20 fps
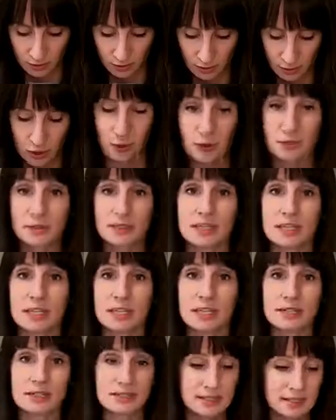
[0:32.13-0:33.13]
toast
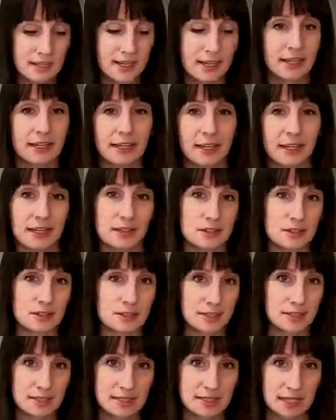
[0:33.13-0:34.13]
these in just
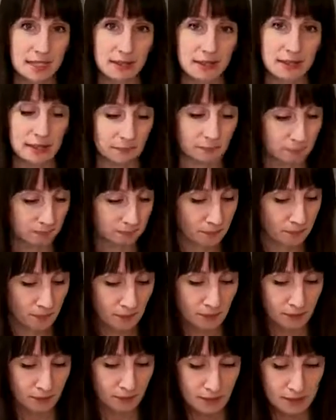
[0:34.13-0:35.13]
a skillet.
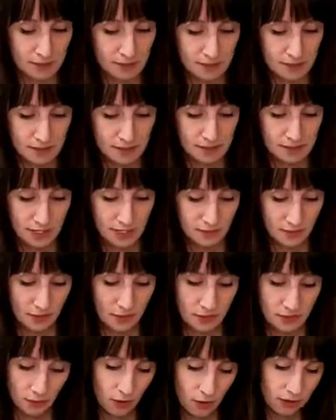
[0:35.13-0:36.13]
This doesn't take very
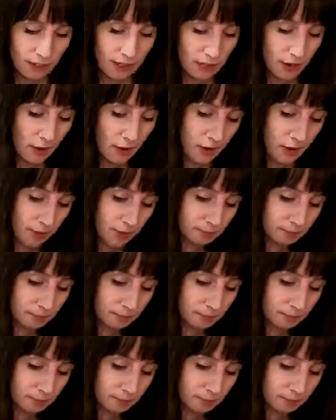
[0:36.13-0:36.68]
long at all.